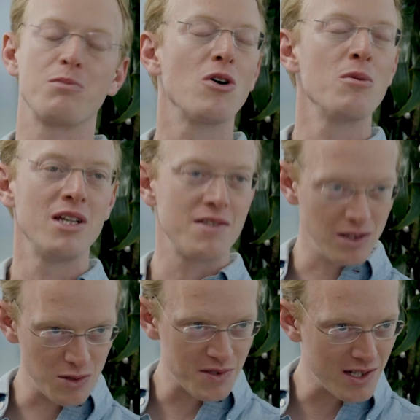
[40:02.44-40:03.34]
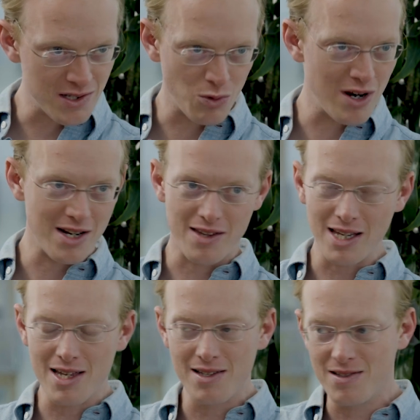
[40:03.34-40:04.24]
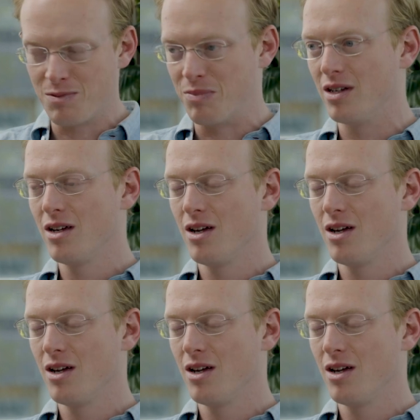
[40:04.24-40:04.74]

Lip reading: permanence and lose sense of where anything is, but